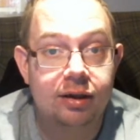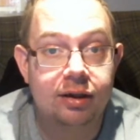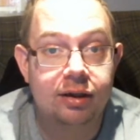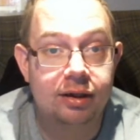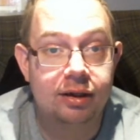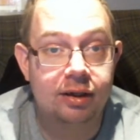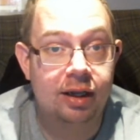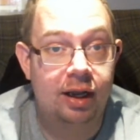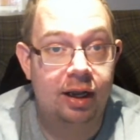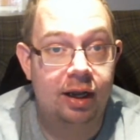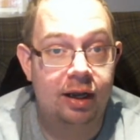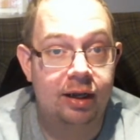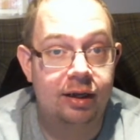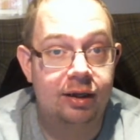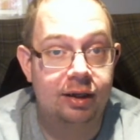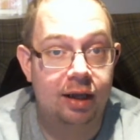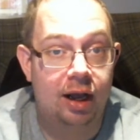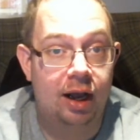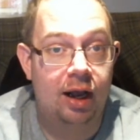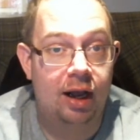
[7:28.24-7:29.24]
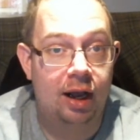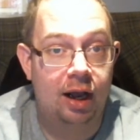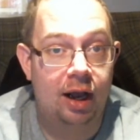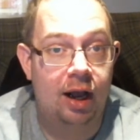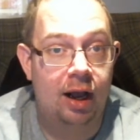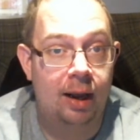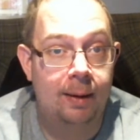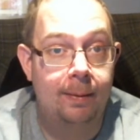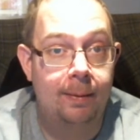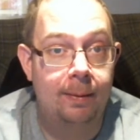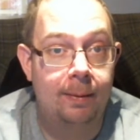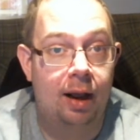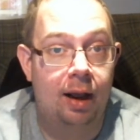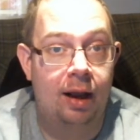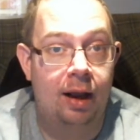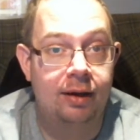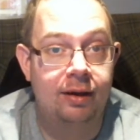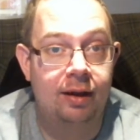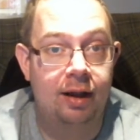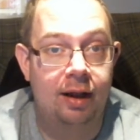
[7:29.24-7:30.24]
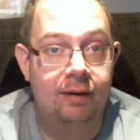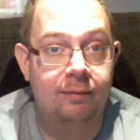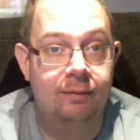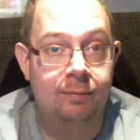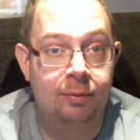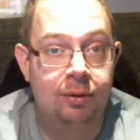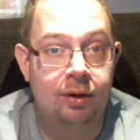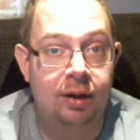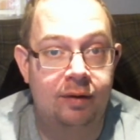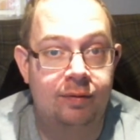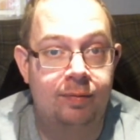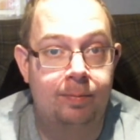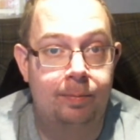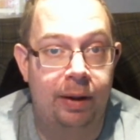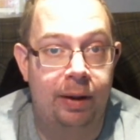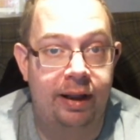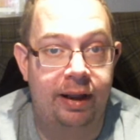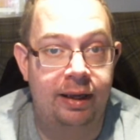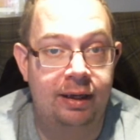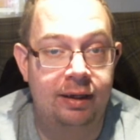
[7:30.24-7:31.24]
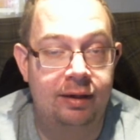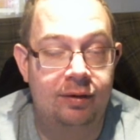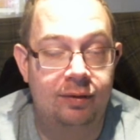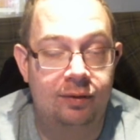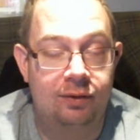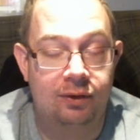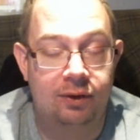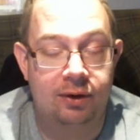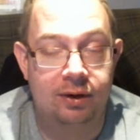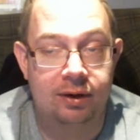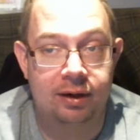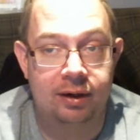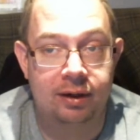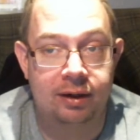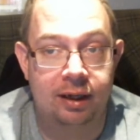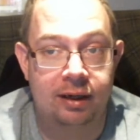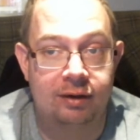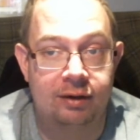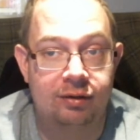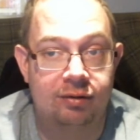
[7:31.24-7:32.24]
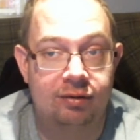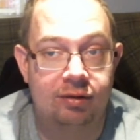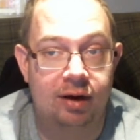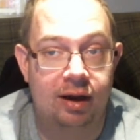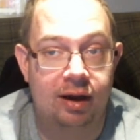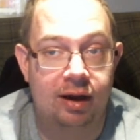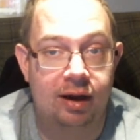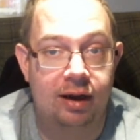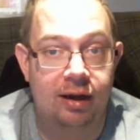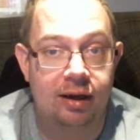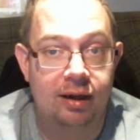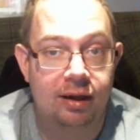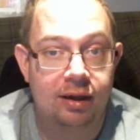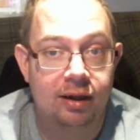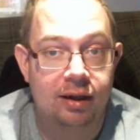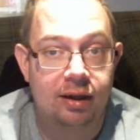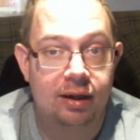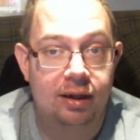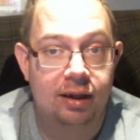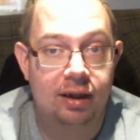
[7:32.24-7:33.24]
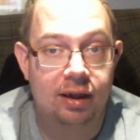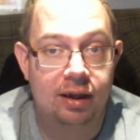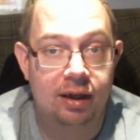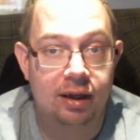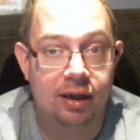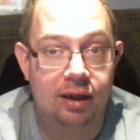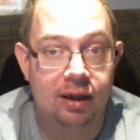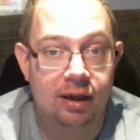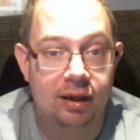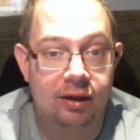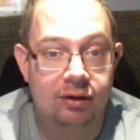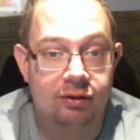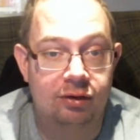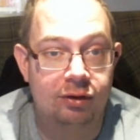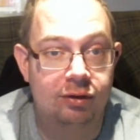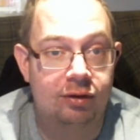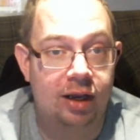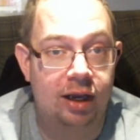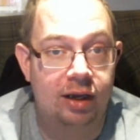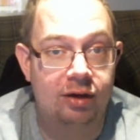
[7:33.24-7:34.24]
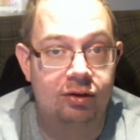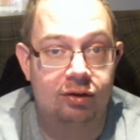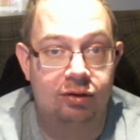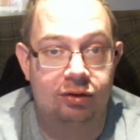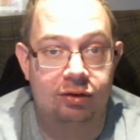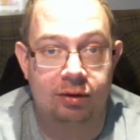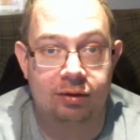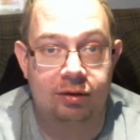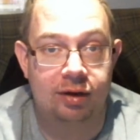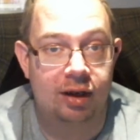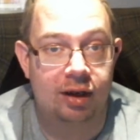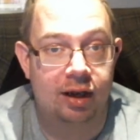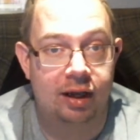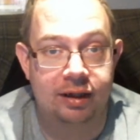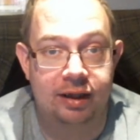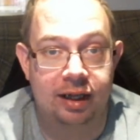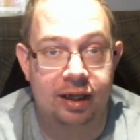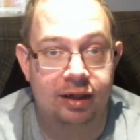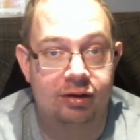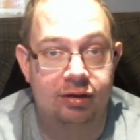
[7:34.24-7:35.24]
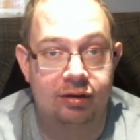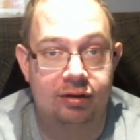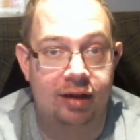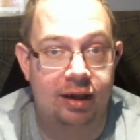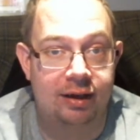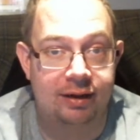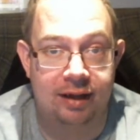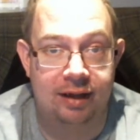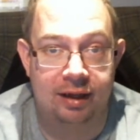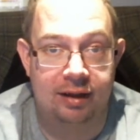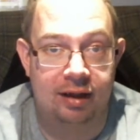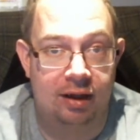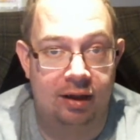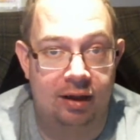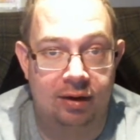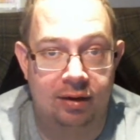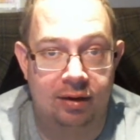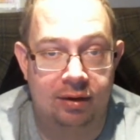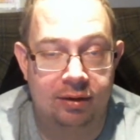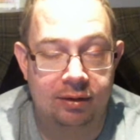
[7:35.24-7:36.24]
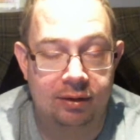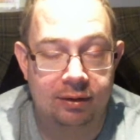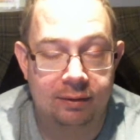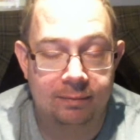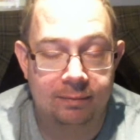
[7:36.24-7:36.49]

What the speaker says: Yeah, I would have paid for an extra suitcase or something like that to take that along.